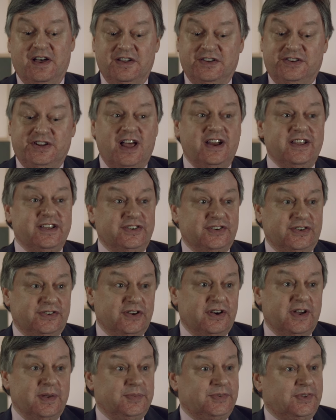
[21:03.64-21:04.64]
a challenge at
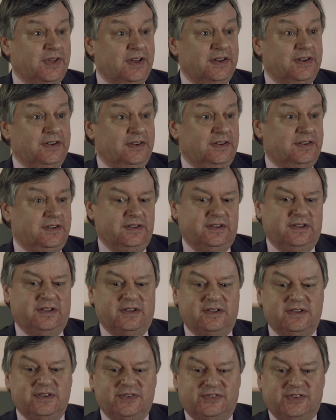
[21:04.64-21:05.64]
times. And
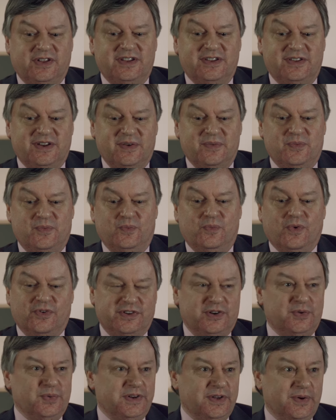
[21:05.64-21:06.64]
you say, you know, what
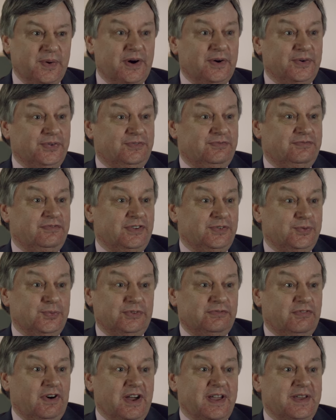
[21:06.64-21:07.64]
did we do else? Russell
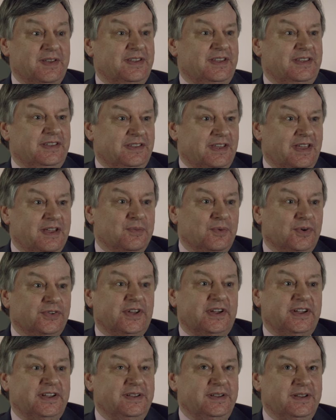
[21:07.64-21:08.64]
was right. It was
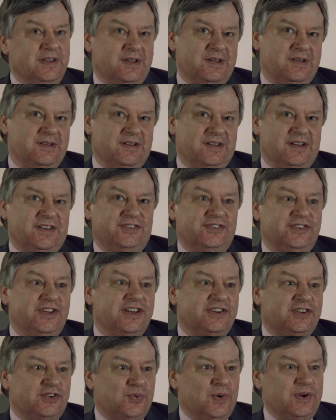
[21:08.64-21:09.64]
a as
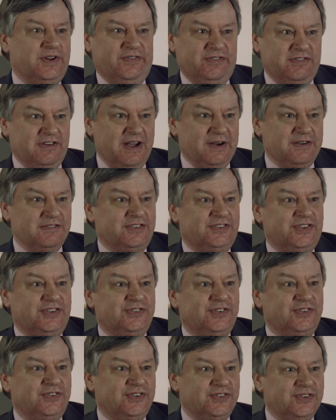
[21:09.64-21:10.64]
near to twenty-four hour
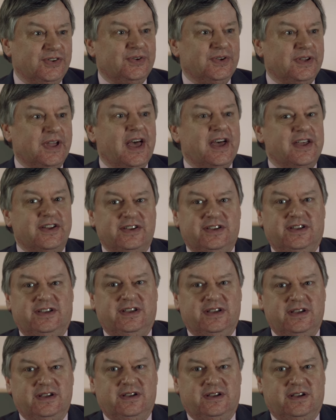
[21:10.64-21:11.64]
existence as you can get.
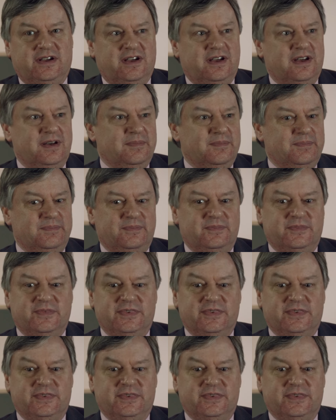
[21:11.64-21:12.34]
Um,